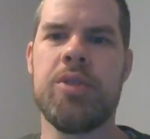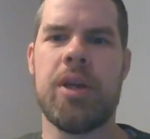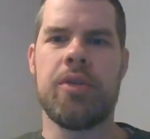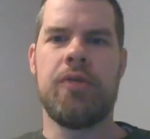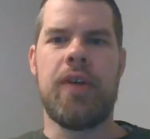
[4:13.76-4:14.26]

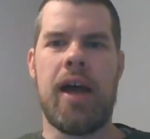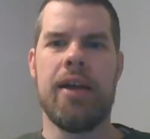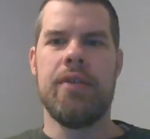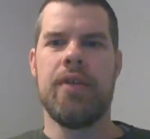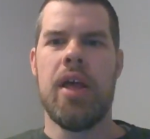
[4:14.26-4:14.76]
chapter
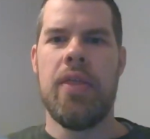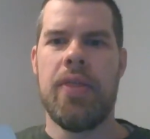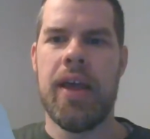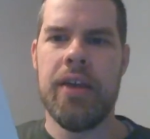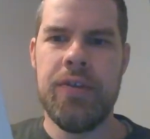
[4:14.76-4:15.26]
5
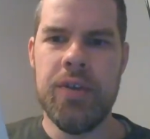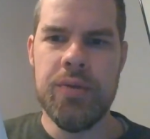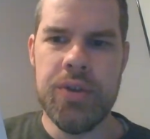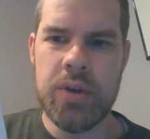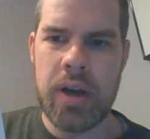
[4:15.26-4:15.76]
that if you
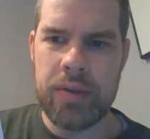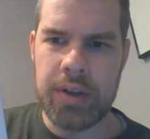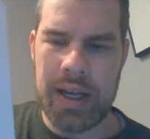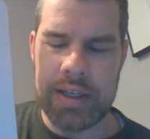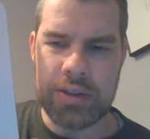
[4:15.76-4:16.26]
do have a
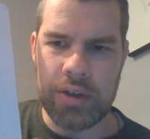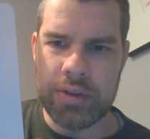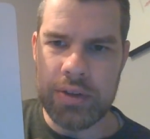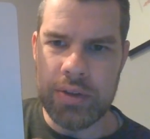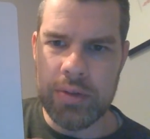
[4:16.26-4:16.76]
class
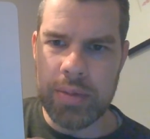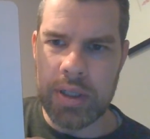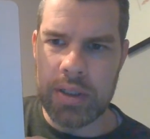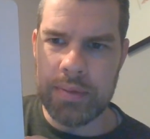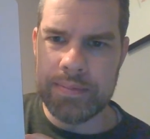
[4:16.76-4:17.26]
called
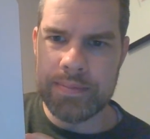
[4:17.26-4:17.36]
Goomba,